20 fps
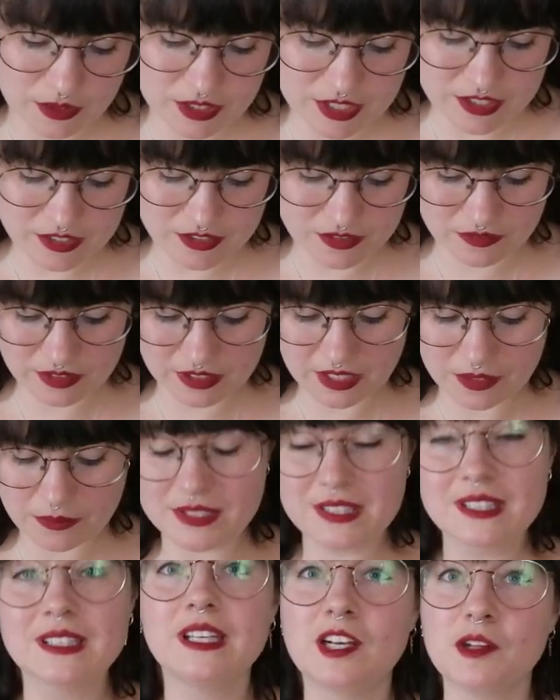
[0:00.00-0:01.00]
which is really
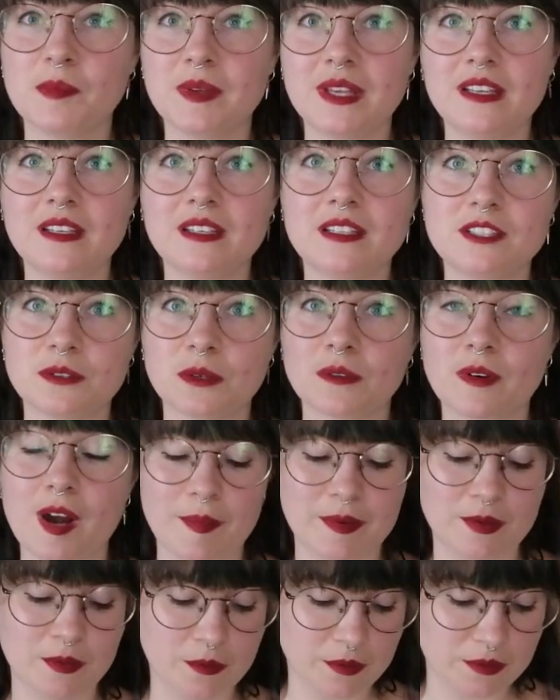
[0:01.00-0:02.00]
what's leading me into a
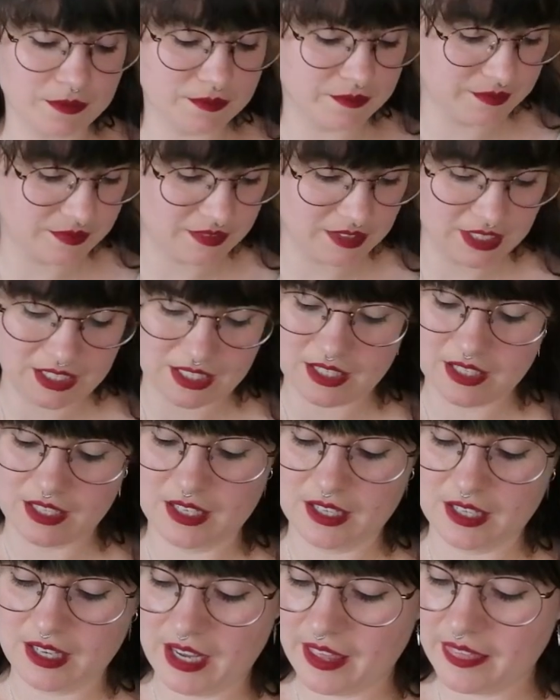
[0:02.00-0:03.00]
rabbit hole.
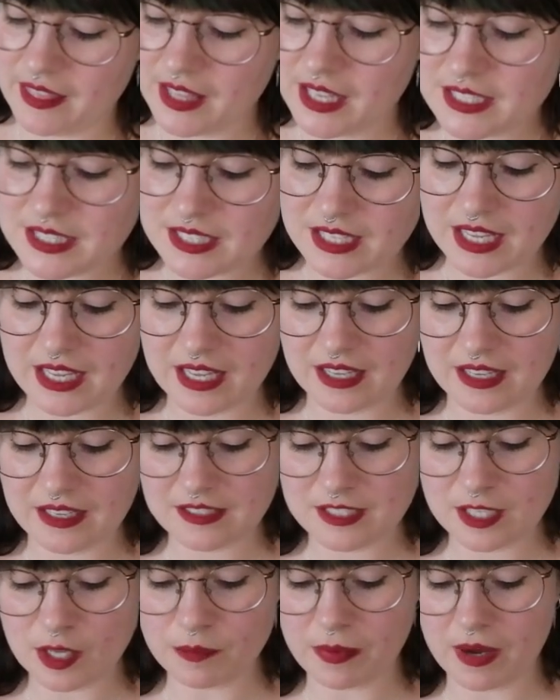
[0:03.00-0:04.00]
And this
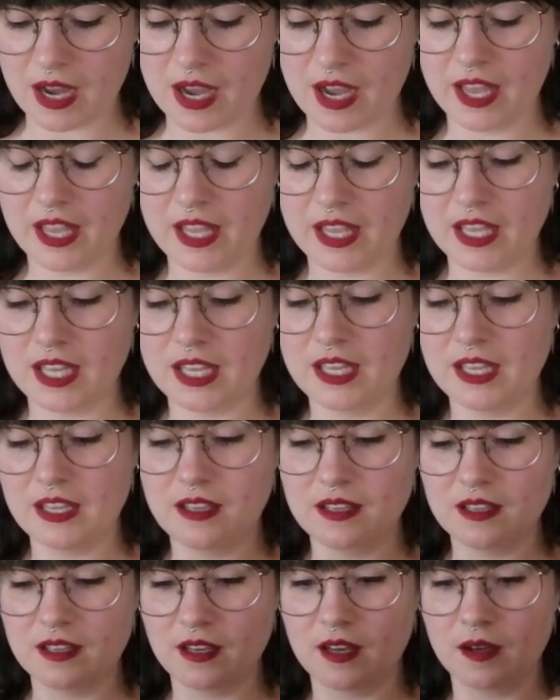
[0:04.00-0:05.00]
is
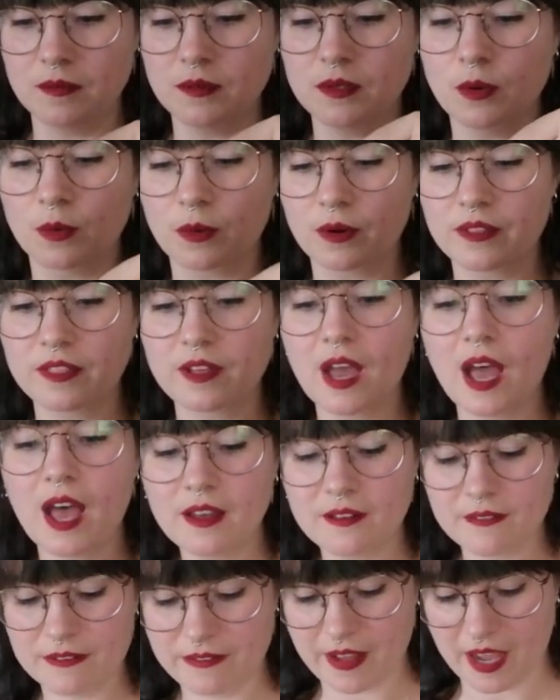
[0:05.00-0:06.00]
by um,
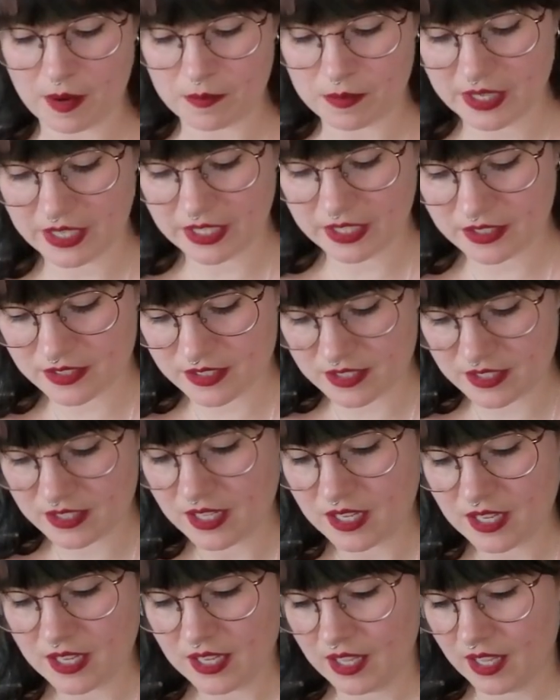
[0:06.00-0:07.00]
Northcott Fabrics
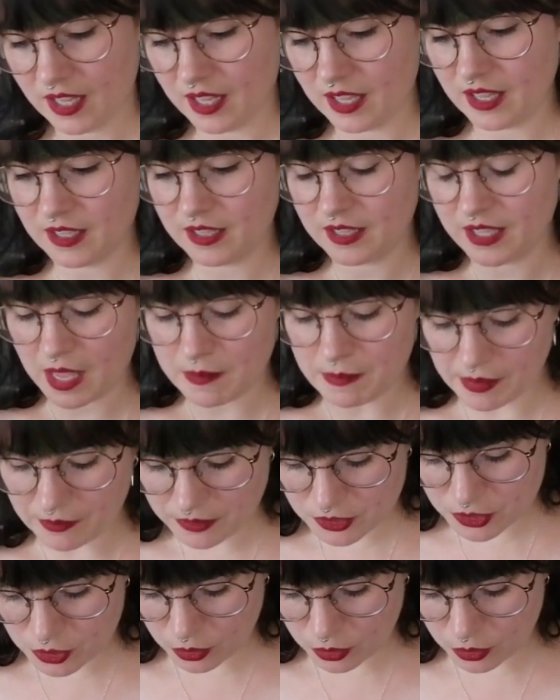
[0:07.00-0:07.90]
it came out in